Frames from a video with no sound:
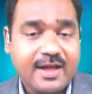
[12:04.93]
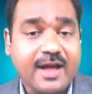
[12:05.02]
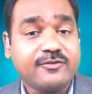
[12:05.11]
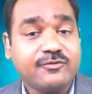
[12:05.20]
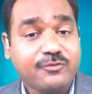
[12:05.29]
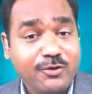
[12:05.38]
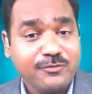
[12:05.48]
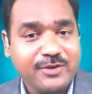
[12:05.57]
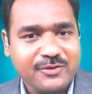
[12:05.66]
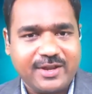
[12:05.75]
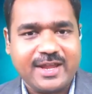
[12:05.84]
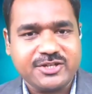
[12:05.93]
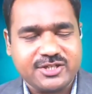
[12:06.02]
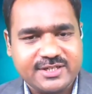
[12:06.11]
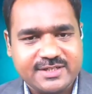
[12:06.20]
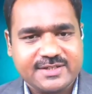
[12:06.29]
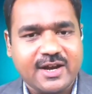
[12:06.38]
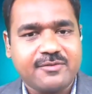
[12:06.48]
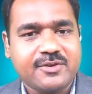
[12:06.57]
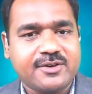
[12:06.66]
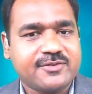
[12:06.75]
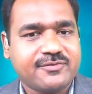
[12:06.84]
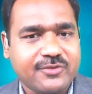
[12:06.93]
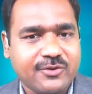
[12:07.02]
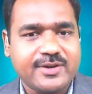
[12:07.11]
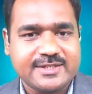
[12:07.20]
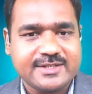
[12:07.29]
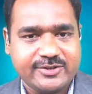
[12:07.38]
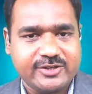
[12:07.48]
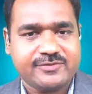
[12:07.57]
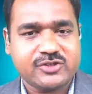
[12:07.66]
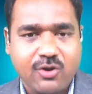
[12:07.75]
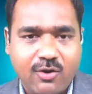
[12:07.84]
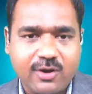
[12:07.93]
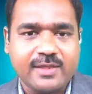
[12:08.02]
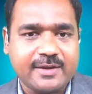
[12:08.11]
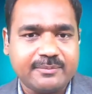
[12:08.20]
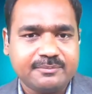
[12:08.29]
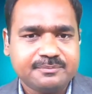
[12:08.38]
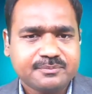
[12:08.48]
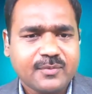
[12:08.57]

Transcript: And phone verification is our phone executives call them